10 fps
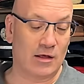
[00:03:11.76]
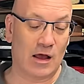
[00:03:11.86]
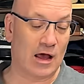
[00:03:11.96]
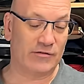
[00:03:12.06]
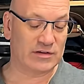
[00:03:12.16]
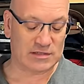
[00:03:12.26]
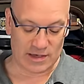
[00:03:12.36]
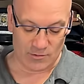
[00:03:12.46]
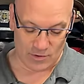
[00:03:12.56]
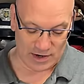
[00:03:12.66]

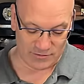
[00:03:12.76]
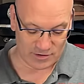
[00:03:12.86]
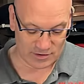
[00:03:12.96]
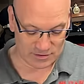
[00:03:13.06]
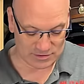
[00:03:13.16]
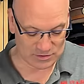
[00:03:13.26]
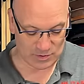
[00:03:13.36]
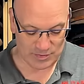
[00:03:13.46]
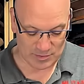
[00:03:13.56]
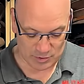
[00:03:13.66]
Obviously, whatever. It's
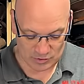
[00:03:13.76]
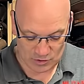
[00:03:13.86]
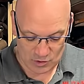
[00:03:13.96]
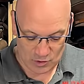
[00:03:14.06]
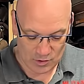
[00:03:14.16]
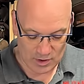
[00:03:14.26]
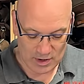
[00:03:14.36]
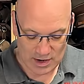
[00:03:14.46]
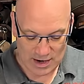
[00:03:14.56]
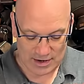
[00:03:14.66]
what people do.
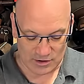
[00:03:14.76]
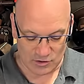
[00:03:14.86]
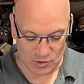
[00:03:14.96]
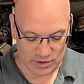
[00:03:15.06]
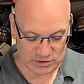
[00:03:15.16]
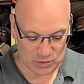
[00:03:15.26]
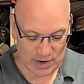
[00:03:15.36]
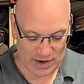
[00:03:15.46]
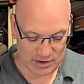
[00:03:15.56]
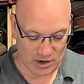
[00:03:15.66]
I didn't do it. It's the way
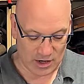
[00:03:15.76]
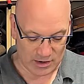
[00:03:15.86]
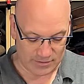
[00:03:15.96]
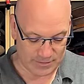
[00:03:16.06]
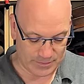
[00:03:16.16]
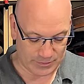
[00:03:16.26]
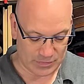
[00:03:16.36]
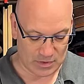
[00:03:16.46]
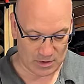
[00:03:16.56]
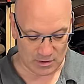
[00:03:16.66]
I got it.
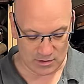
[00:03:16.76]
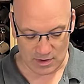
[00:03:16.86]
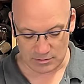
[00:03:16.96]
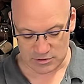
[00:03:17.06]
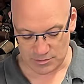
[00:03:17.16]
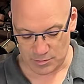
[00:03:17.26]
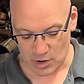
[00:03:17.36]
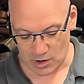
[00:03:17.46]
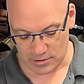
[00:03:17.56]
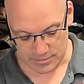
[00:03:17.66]
It comes
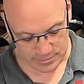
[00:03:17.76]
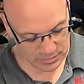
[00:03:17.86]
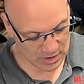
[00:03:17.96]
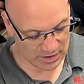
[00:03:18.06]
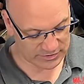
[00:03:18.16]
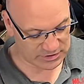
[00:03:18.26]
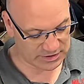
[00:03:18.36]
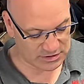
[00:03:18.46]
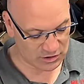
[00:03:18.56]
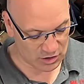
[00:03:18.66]
apart. Obviously,
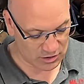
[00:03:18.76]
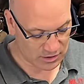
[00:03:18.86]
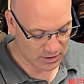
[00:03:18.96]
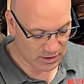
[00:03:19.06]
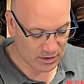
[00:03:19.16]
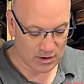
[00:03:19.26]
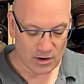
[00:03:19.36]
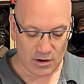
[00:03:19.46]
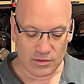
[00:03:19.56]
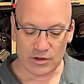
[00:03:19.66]
it's inert.
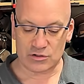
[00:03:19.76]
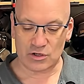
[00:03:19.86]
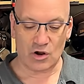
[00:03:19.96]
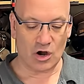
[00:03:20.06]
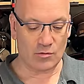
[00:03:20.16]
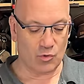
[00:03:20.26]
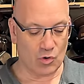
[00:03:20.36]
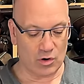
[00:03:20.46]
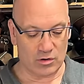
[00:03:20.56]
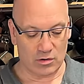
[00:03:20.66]
There's the
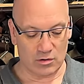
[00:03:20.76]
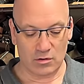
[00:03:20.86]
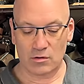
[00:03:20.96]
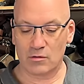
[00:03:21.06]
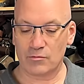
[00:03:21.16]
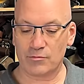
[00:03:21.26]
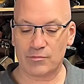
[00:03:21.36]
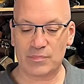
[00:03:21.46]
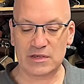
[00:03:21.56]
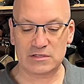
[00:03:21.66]
cardboard
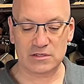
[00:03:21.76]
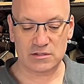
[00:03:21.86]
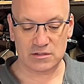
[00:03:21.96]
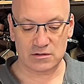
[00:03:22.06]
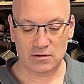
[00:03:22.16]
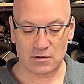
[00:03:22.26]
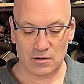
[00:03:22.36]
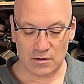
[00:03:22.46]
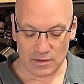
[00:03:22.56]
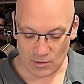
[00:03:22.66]
pieces
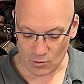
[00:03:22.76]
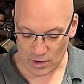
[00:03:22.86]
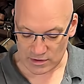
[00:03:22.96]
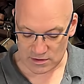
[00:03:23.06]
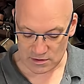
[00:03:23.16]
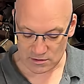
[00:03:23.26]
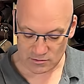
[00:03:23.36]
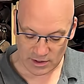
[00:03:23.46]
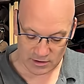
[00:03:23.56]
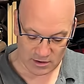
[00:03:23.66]
that went right